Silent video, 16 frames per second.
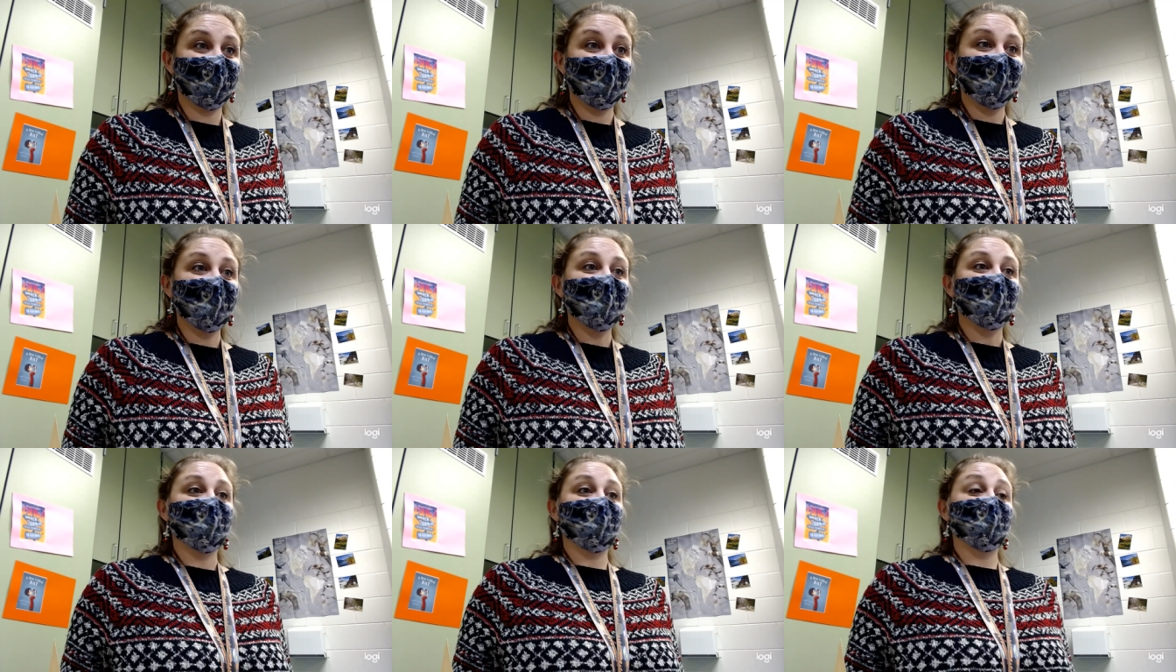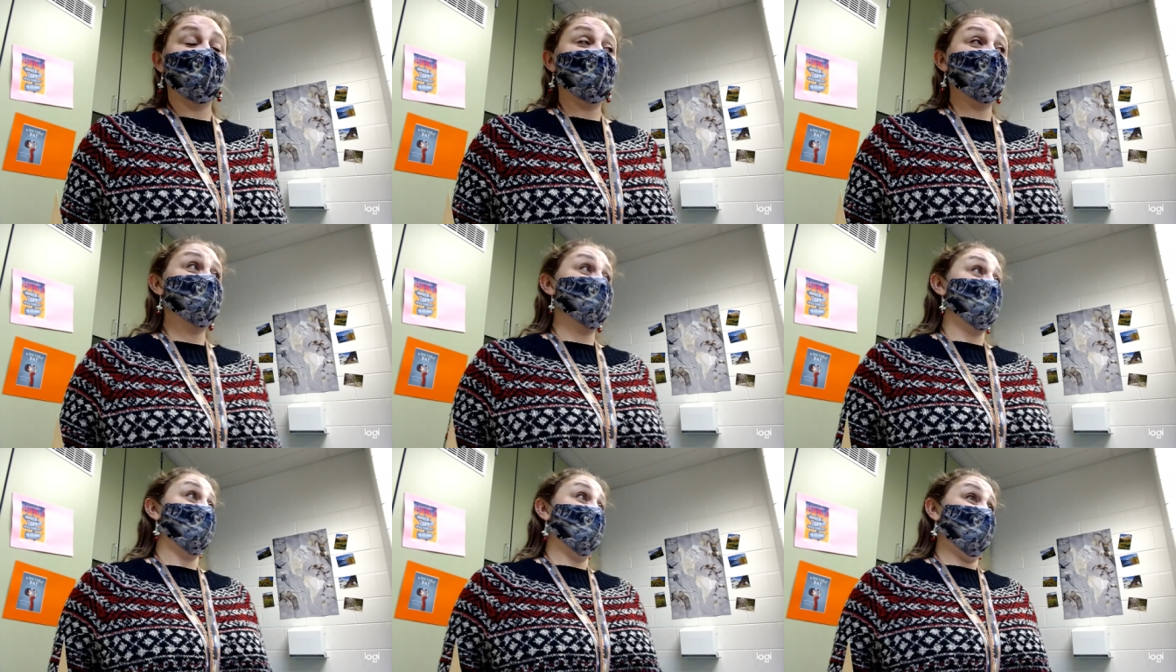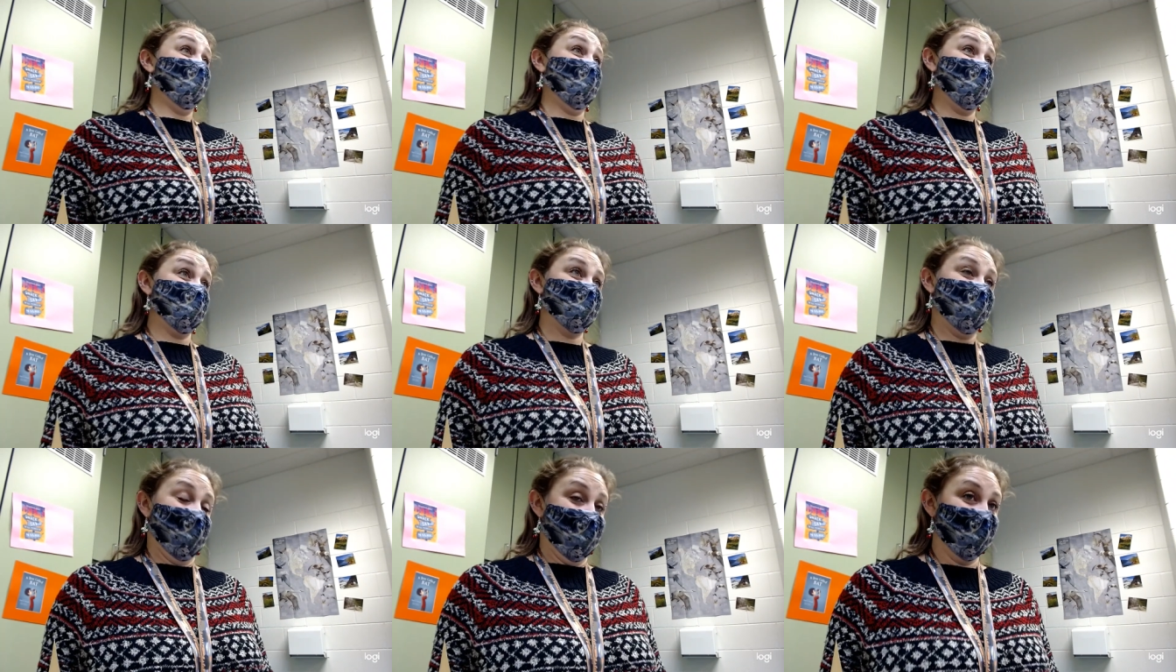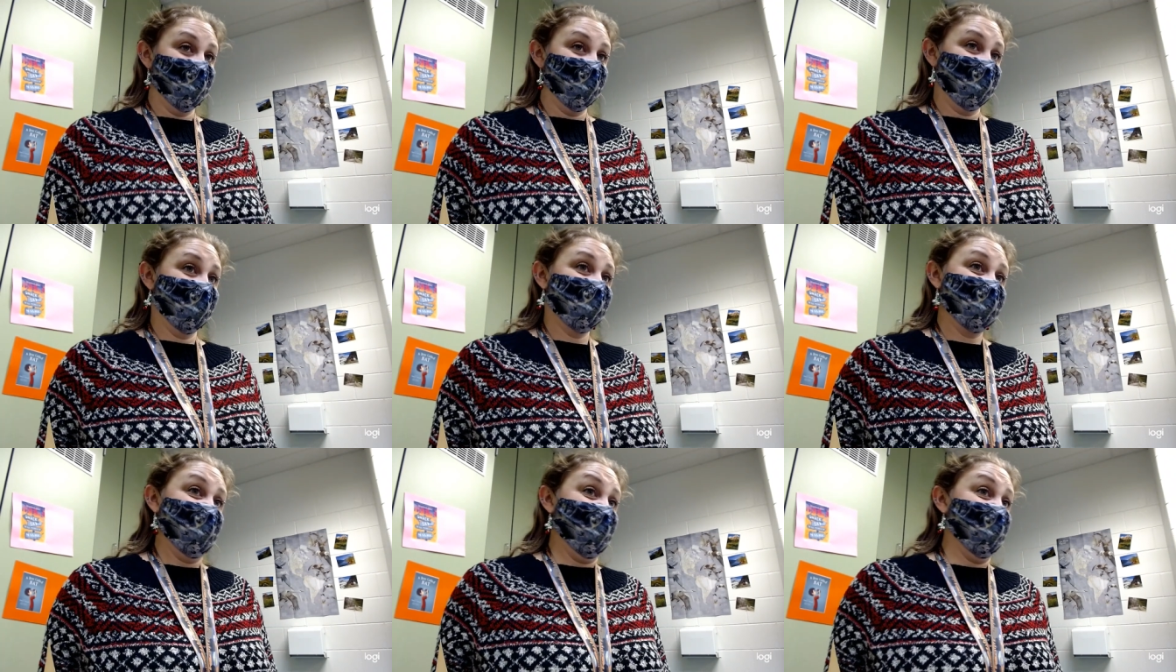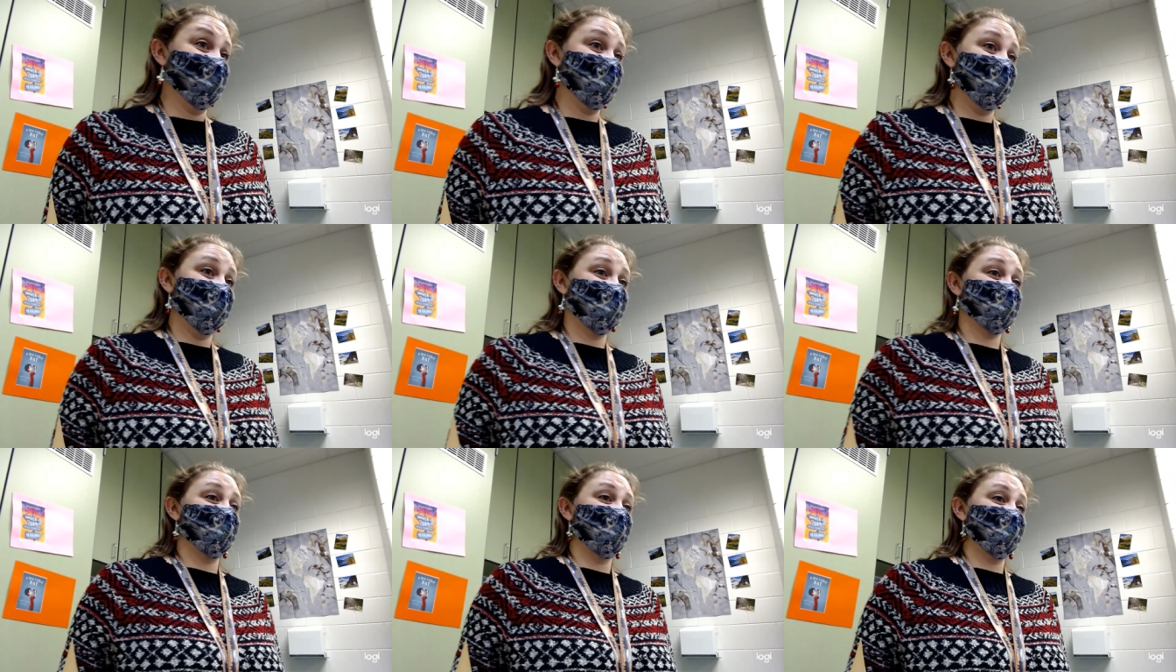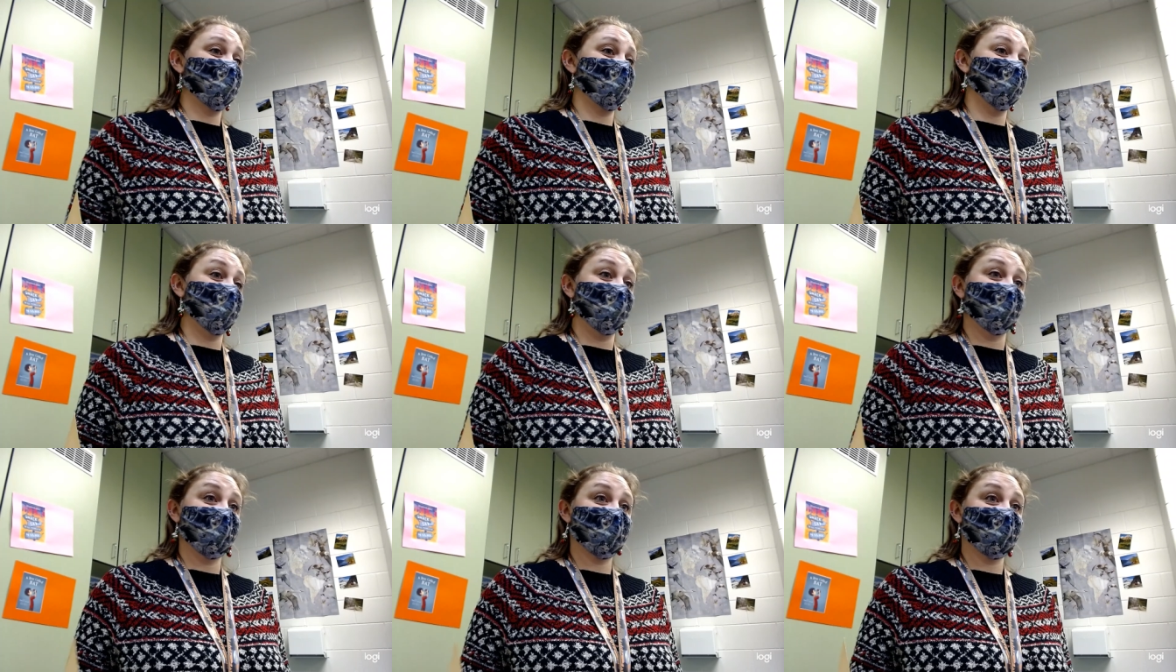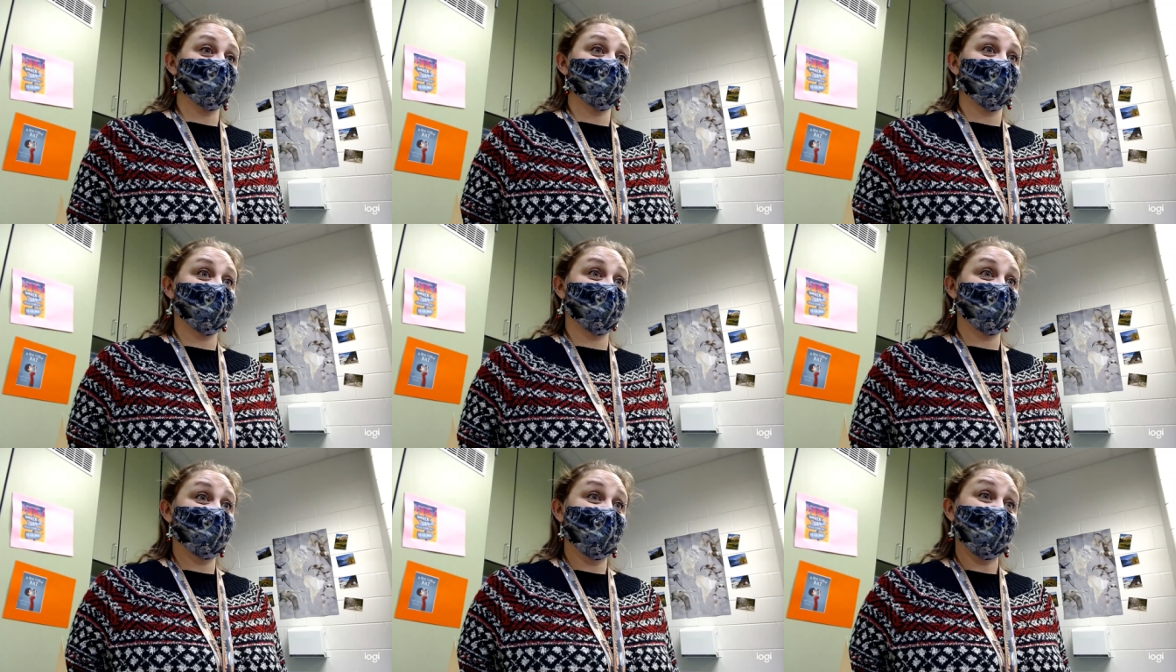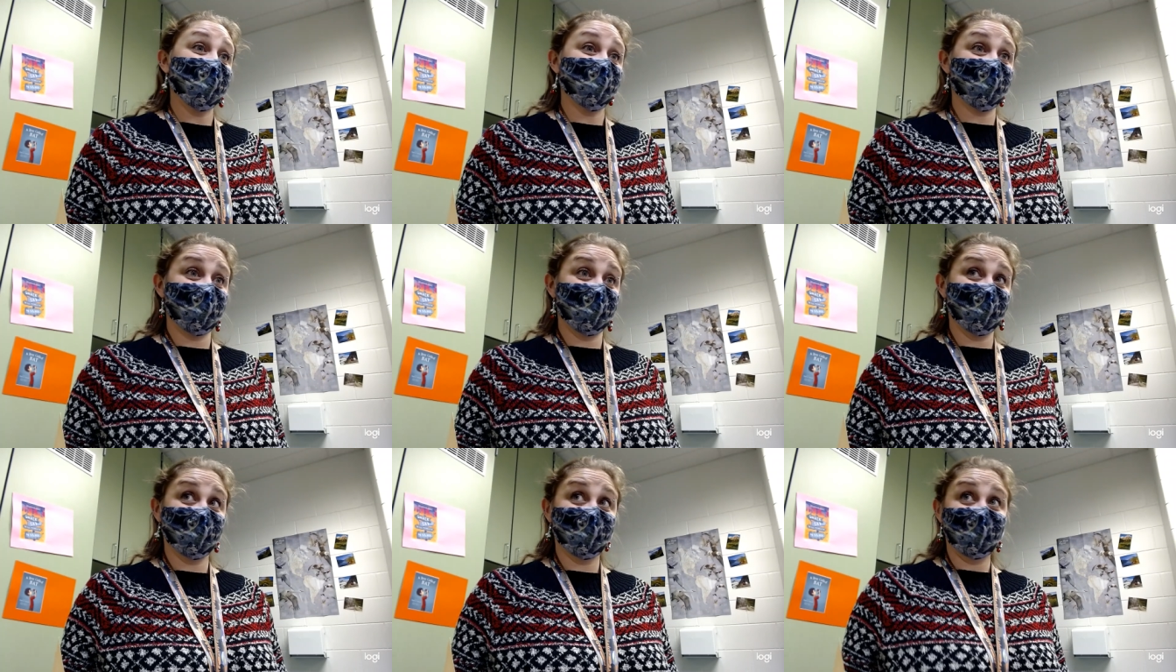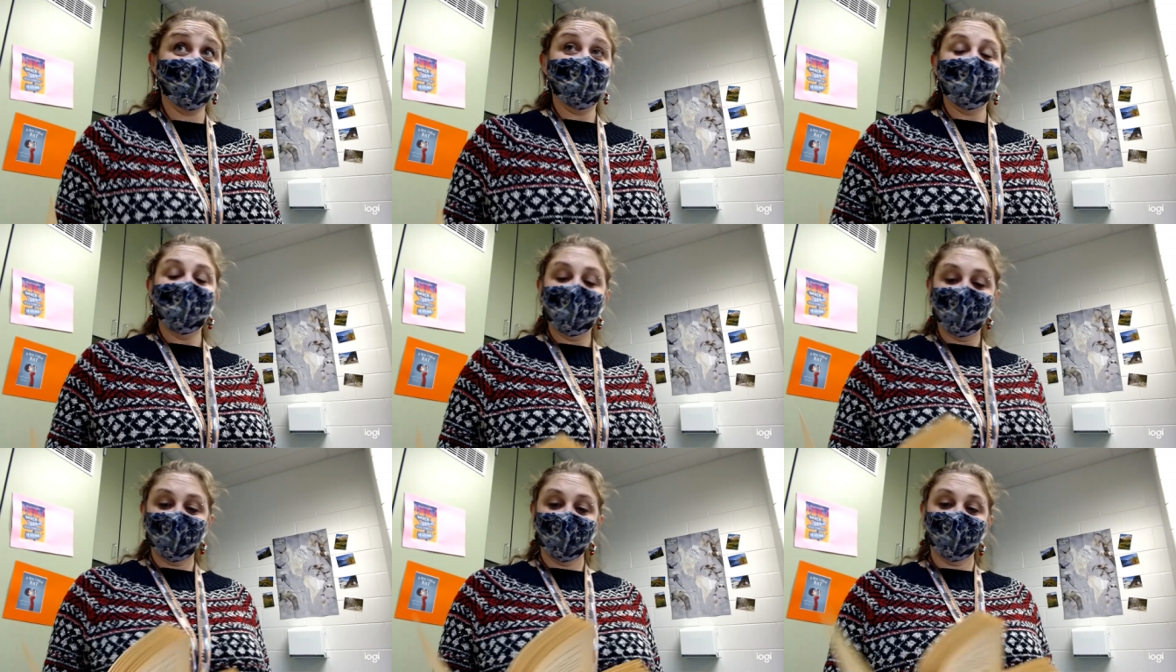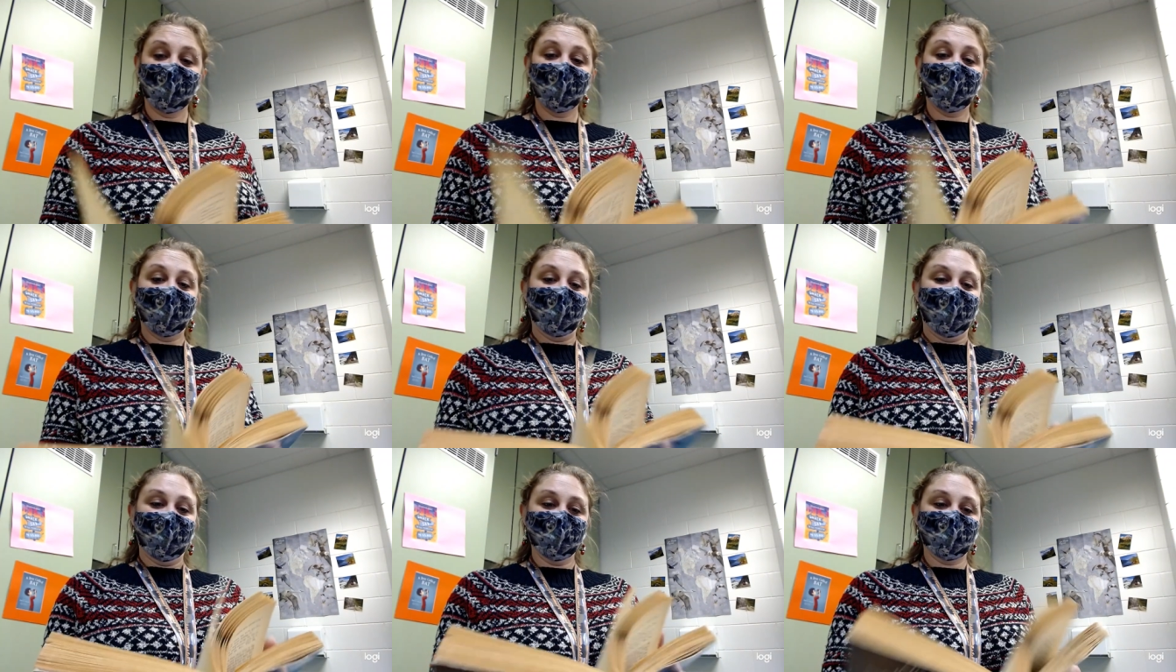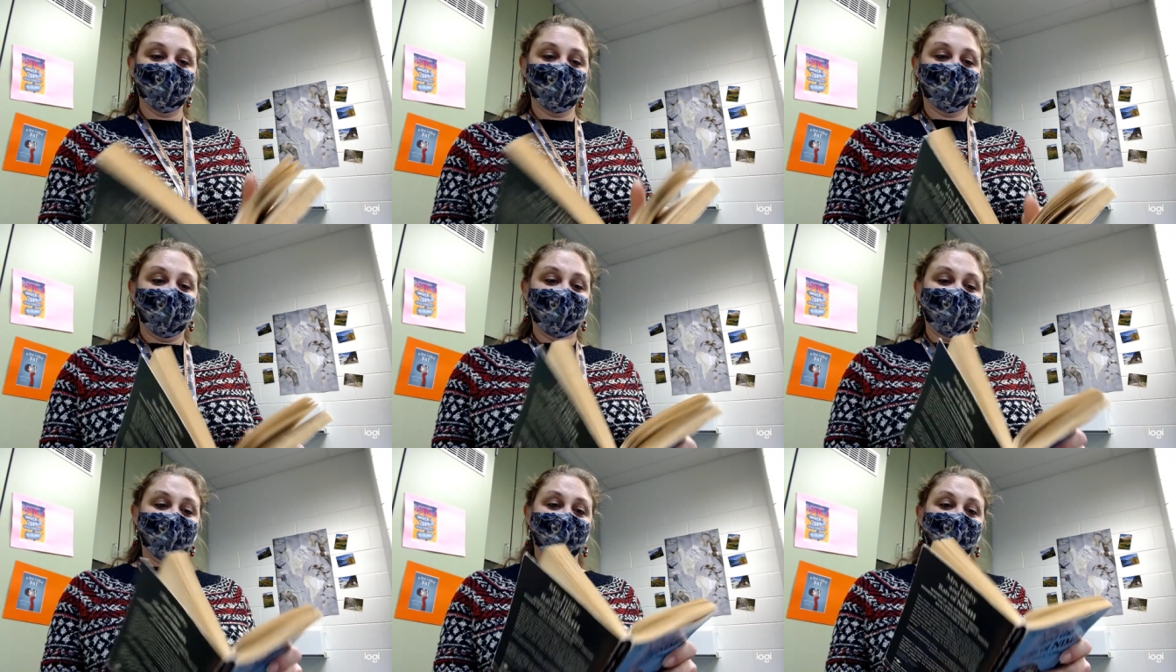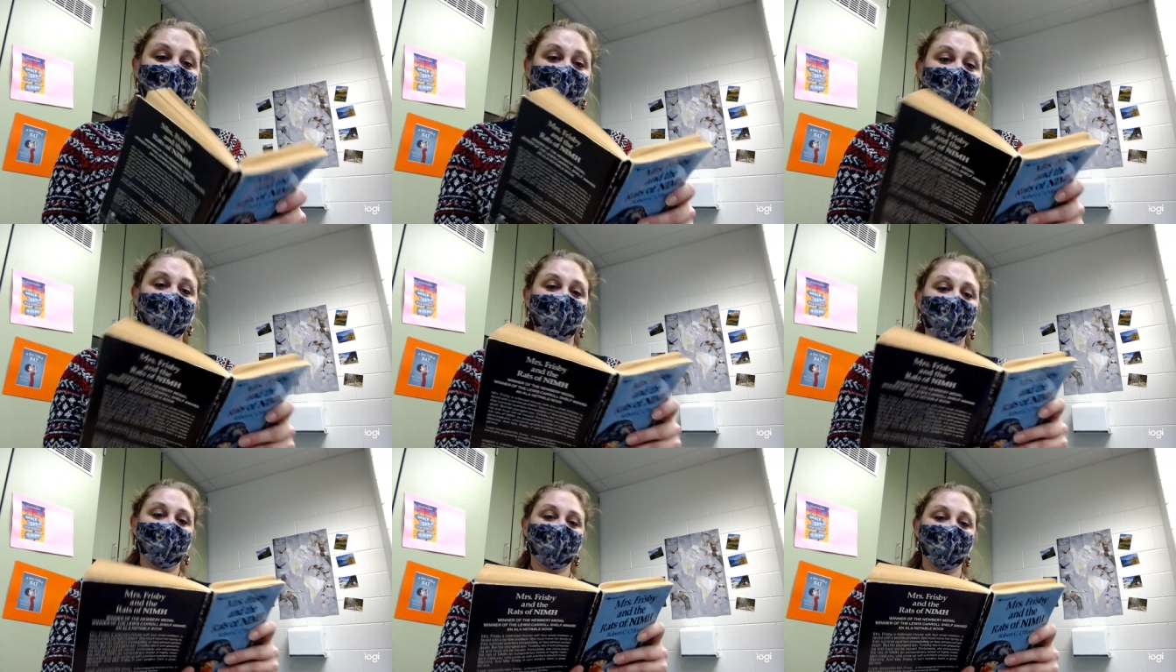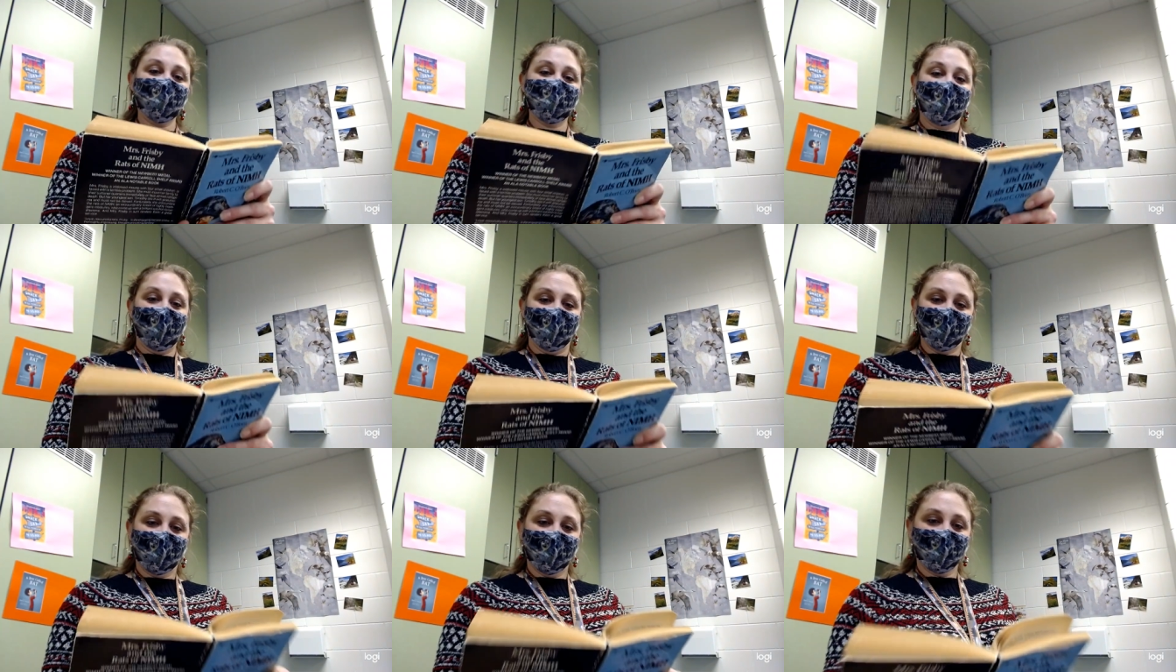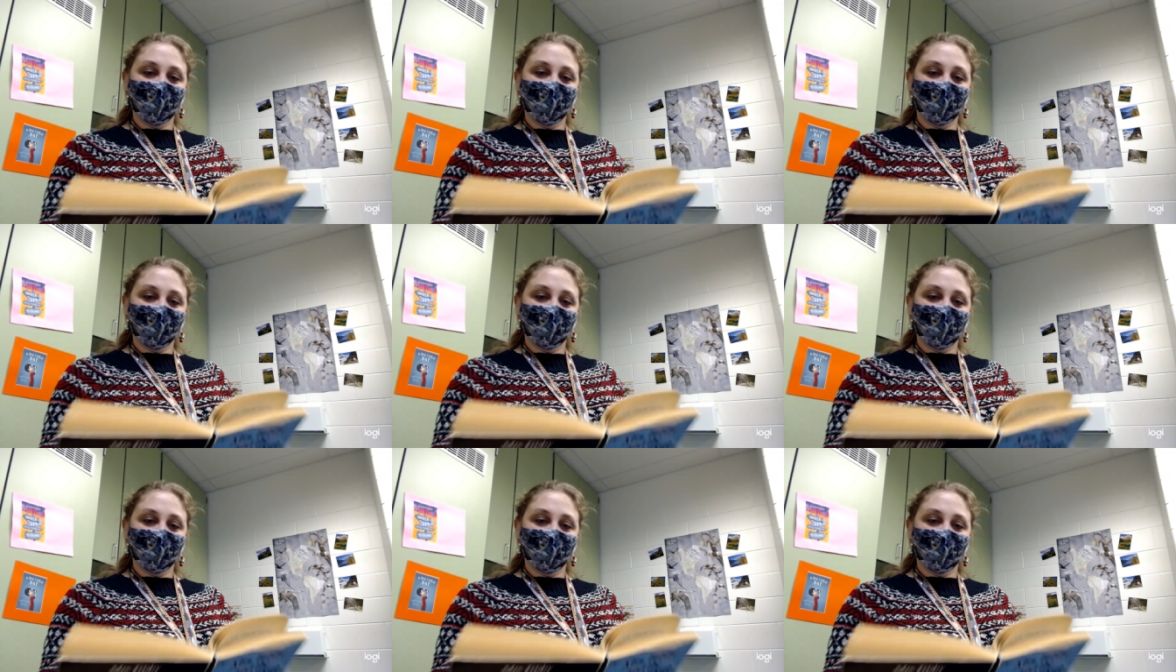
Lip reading: Well, we don't know what it is yet, but the scientists must be doing some sort of a test. So we are about to find out more about what's happening.